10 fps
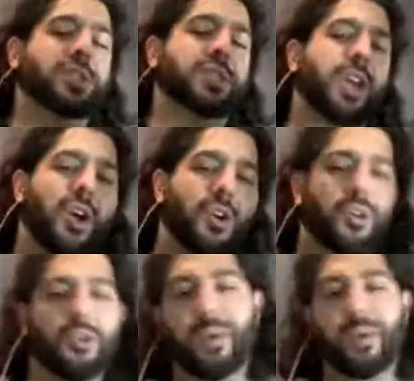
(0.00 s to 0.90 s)
oh,
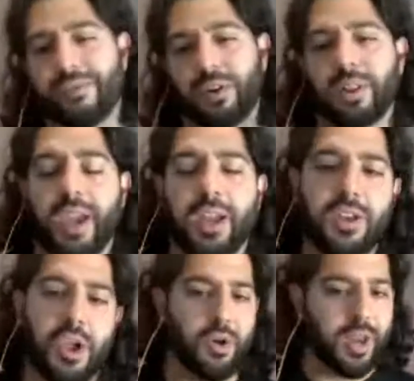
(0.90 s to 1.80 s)
whatever. Like,
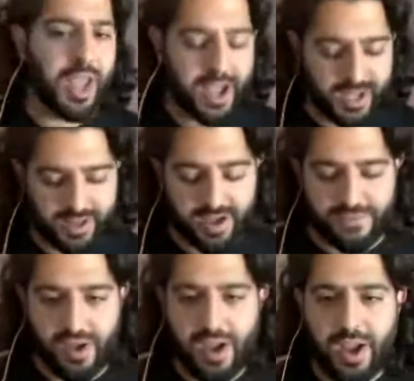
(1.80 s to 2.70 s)
no,
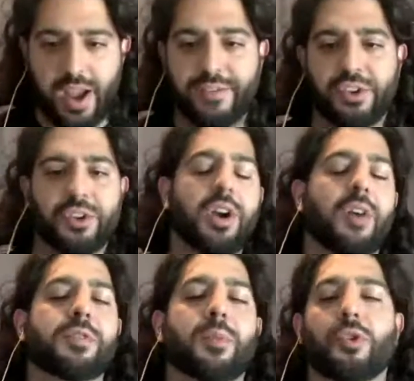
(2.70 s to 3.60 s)
if you're
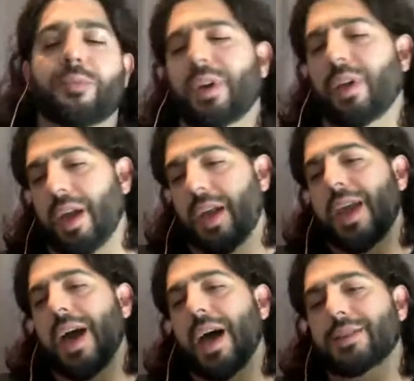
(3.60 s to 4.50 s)
comfortable with being like, yeah,
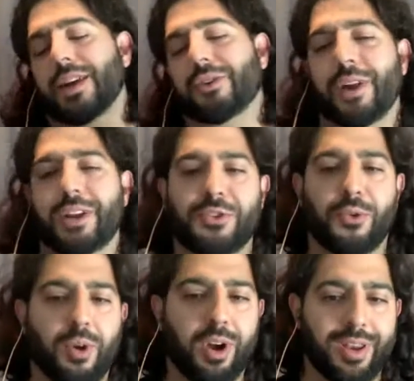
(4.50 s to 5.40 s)
I downgraded to
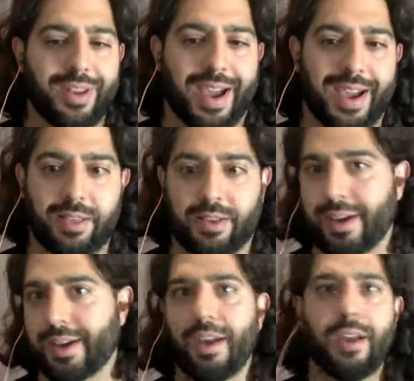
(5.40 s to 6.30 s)
1 and, like,
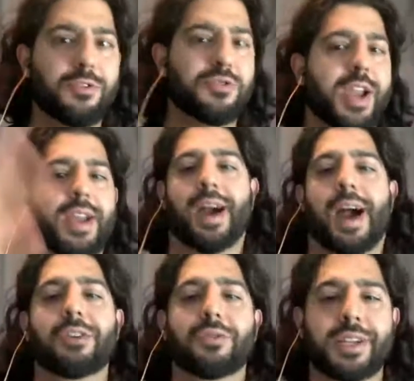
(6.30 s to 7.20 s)
I don't
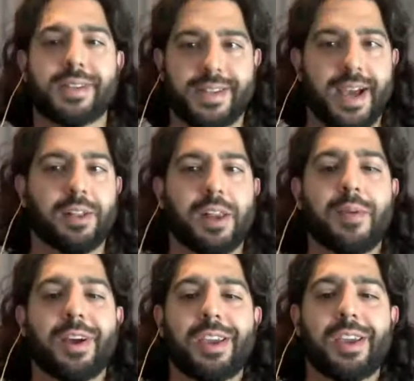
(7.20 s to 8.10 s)
need to tell
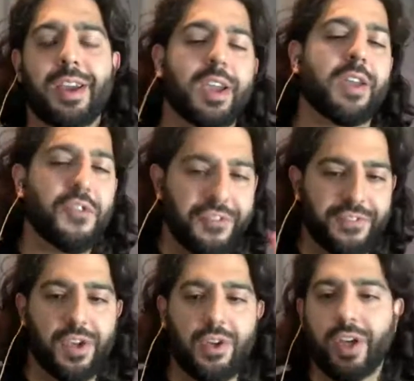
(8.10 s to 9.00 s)
anybody. Like, if you
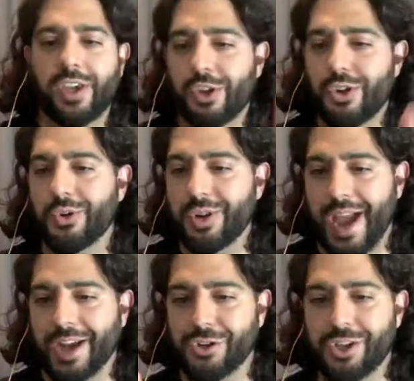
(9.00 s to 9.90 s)
feel like you don't
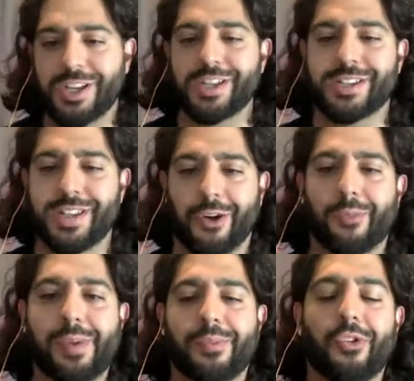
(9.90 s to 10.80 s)
actually need to tell
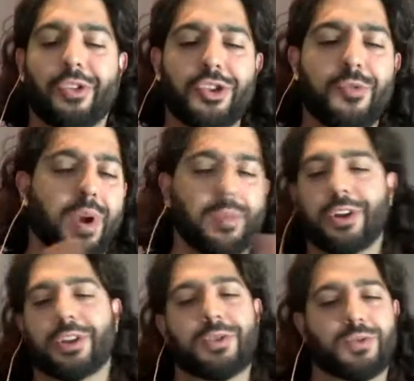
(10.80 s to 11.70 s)
people, then you probably could have
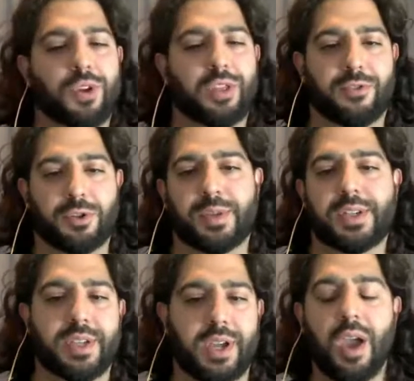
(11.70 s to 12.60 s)
used 1 in the first place.
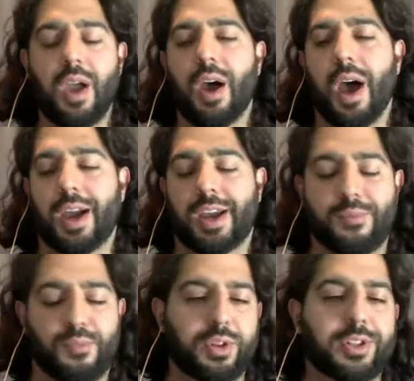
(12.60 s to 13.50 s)
Like, I
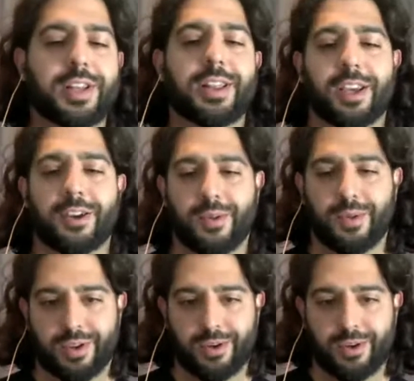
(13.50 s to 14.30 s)
completely agree with you.